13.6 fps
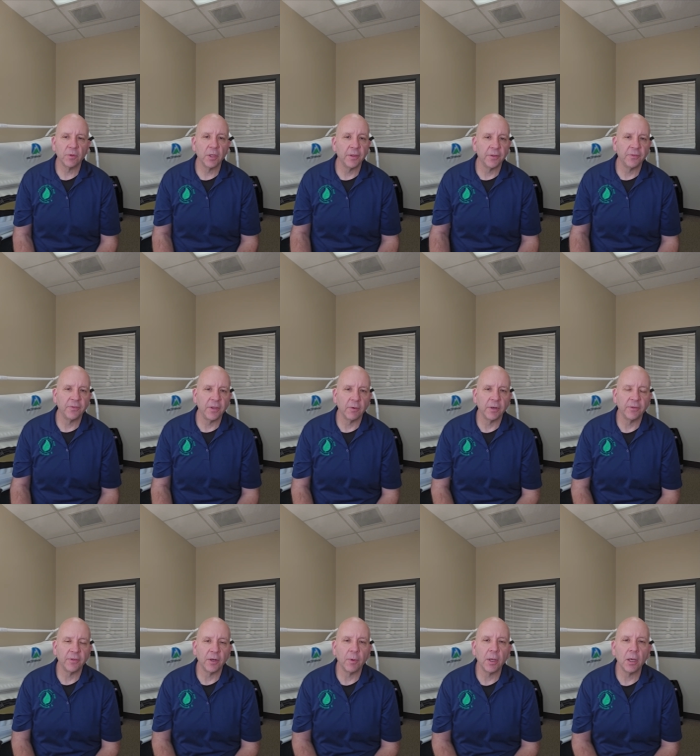in the
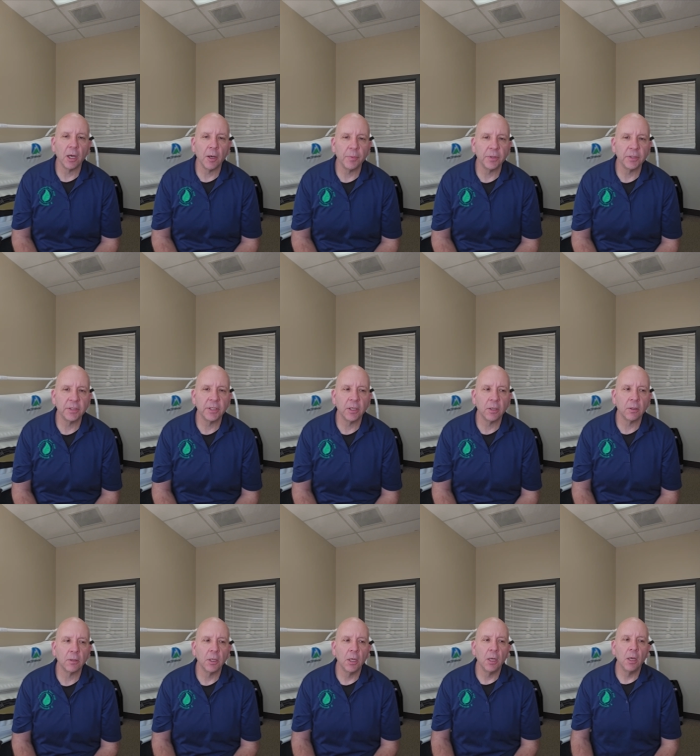series anyway, up
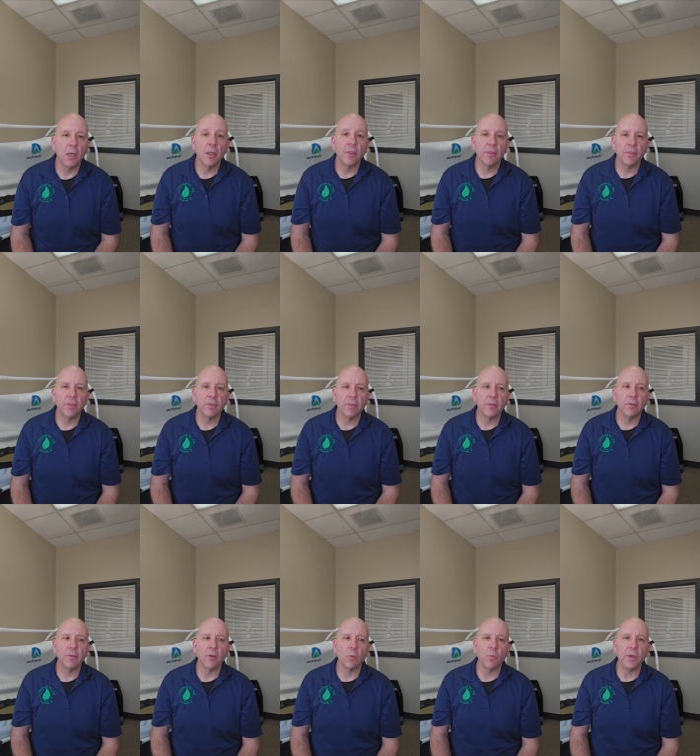until
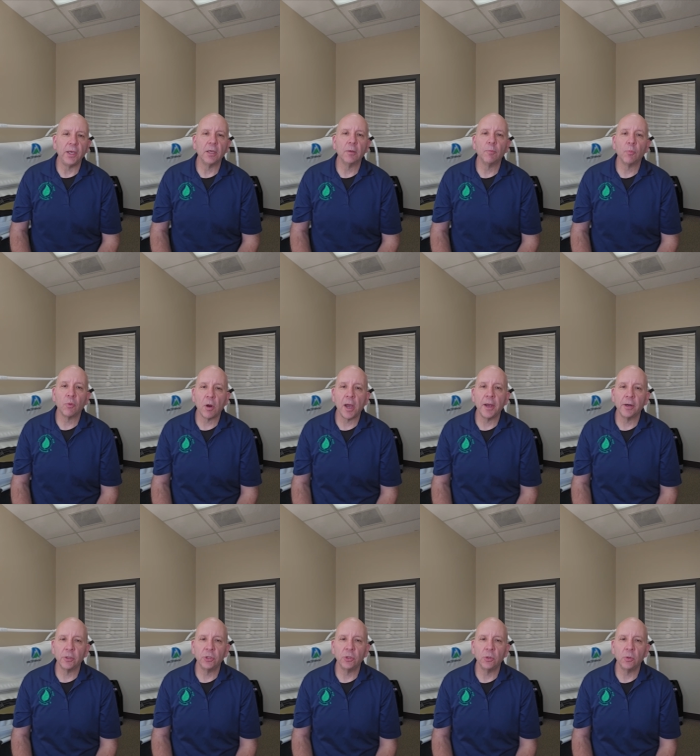the week
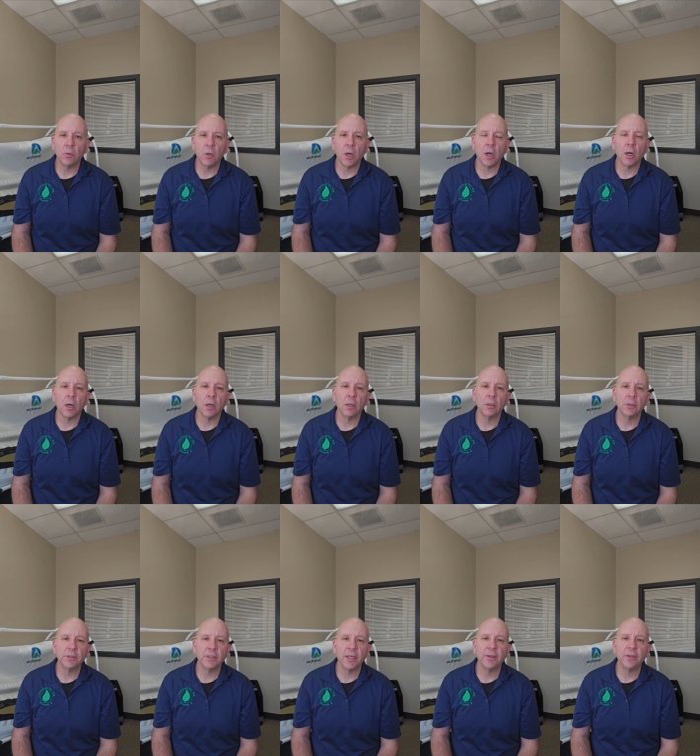prior to our
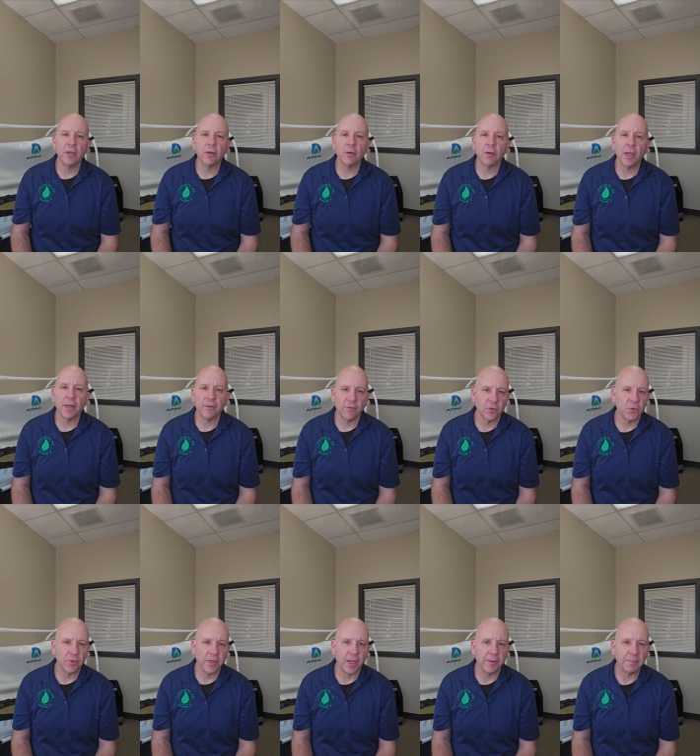10th year
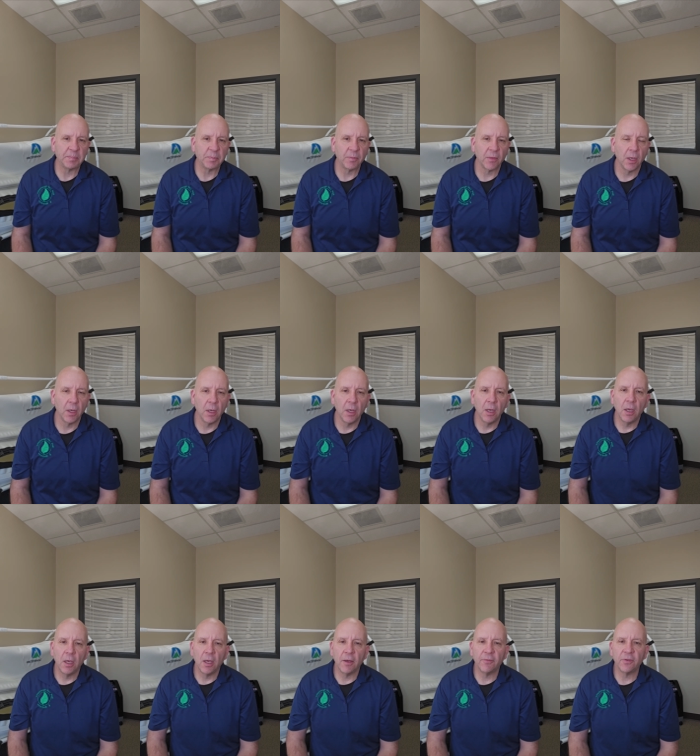anniversary date.
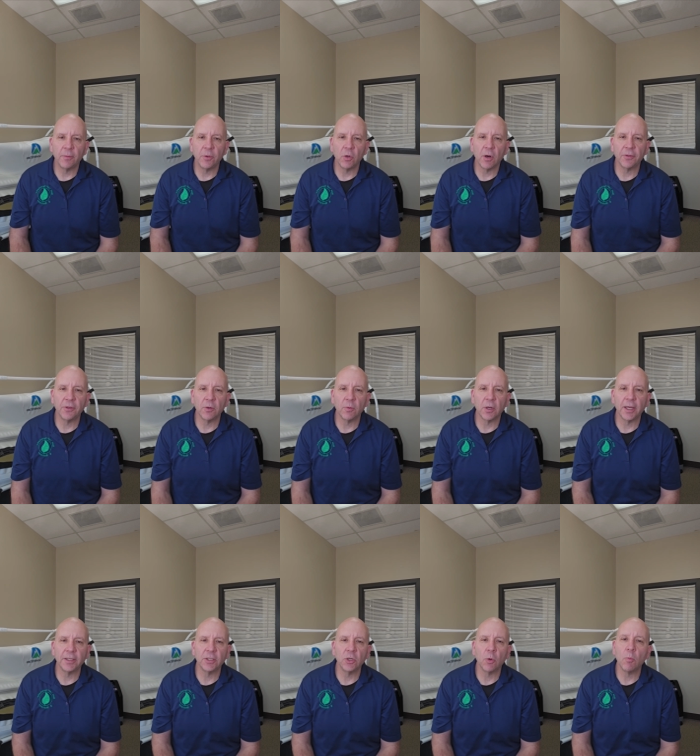If some of you are out there and would
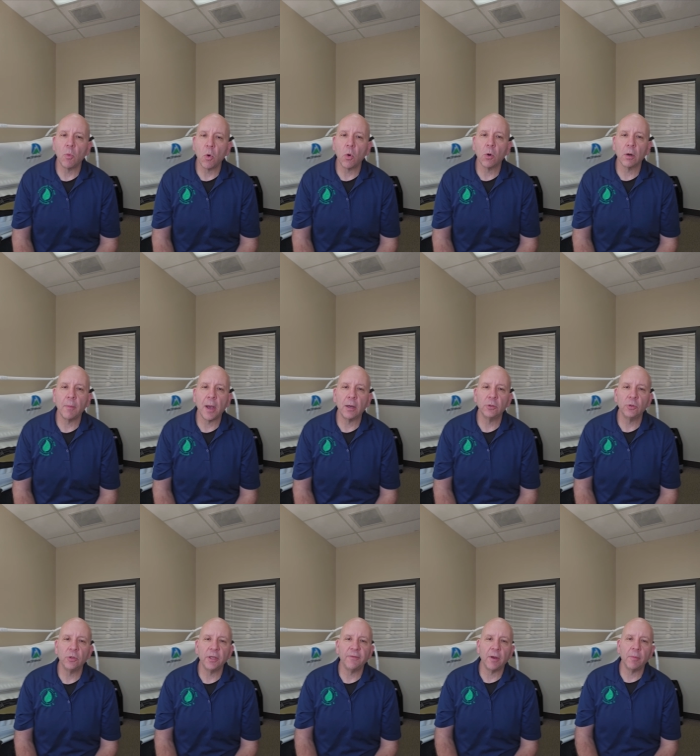like to know more about
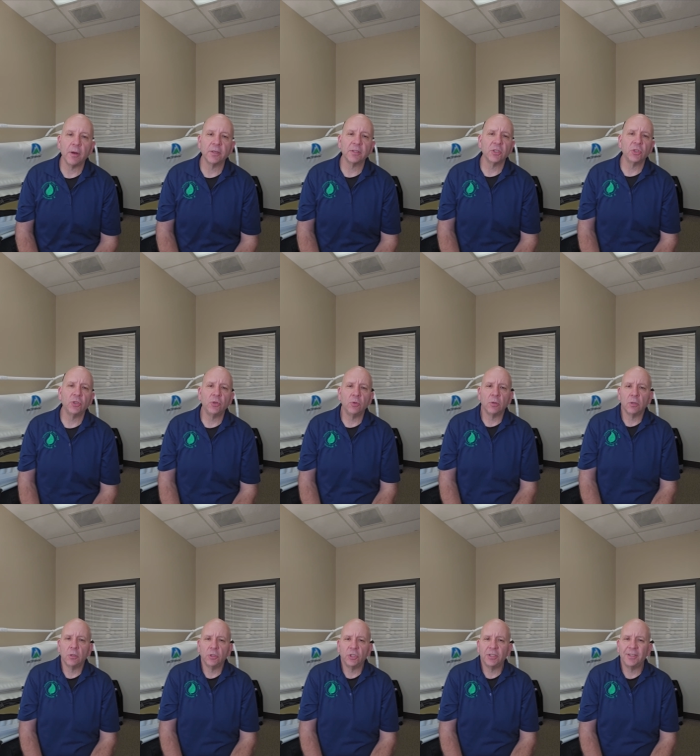New Leaf Hybrids because
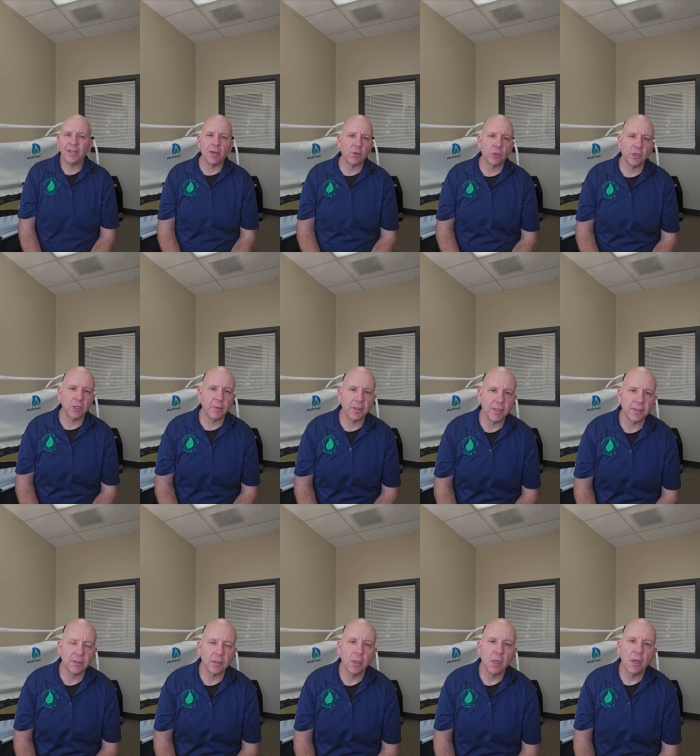you're just now learning about this,